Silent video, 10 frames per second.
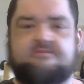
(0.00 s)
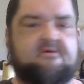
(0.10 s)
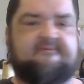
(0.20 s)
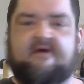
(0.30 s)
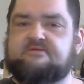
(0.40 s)

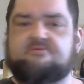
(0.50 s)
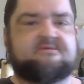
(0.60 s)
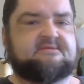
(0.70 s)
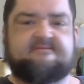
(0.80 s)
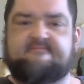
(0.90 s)
you'll find you
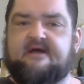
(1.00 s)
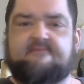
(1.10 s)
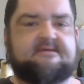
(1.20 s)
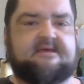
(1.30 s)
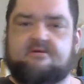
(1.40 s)
can survive
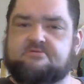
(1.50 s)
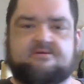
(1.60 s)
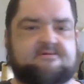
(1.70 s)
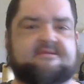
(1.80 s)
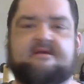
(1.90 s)
with
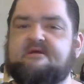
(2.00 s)
characters